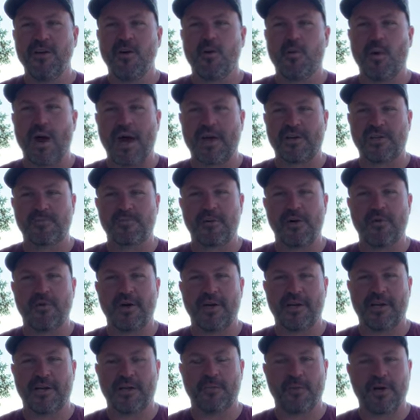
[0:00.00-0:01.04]
wax
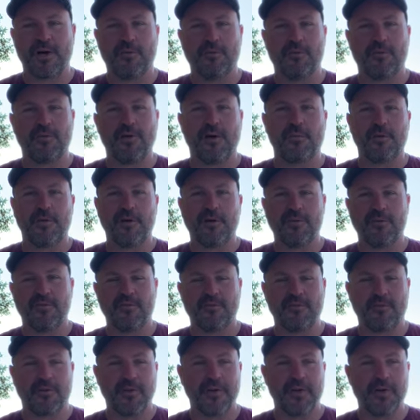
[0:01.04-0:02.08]
poetic about Plummer
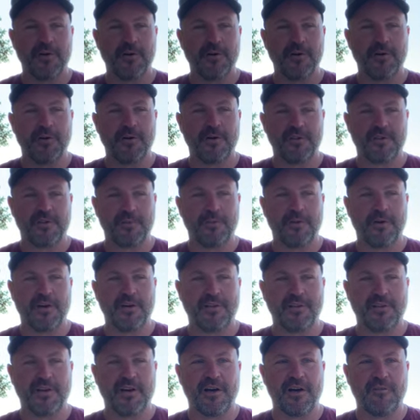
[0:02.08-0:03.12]
for years,
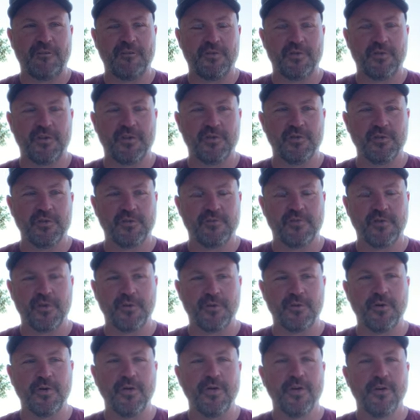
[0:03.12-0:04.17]
but for those of
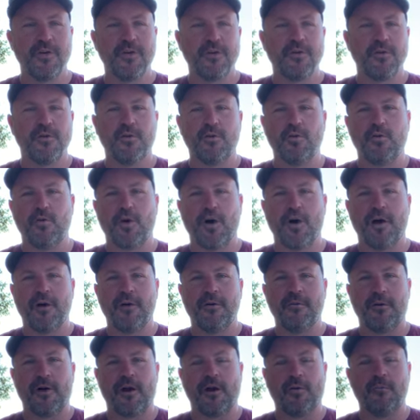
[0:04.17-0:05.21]
you who
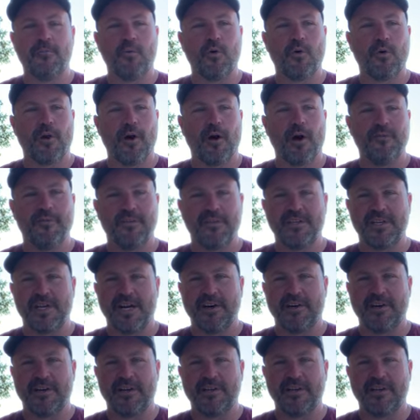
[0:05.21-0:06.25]
are more often
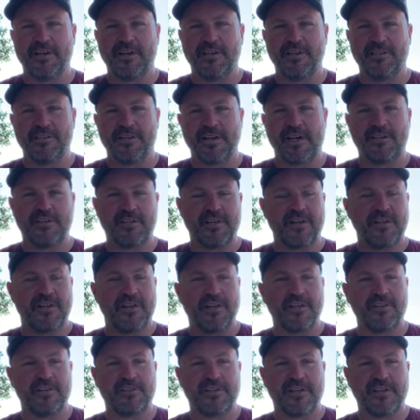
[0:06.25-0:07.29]
down in Santa
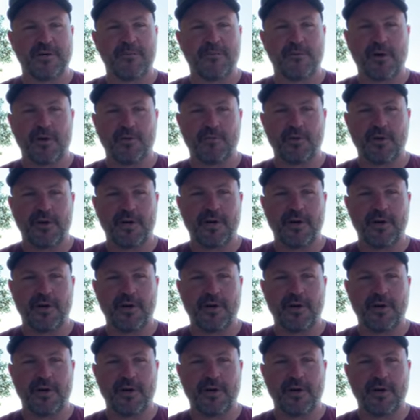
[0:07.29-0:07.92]
Ynez, Santa Barbara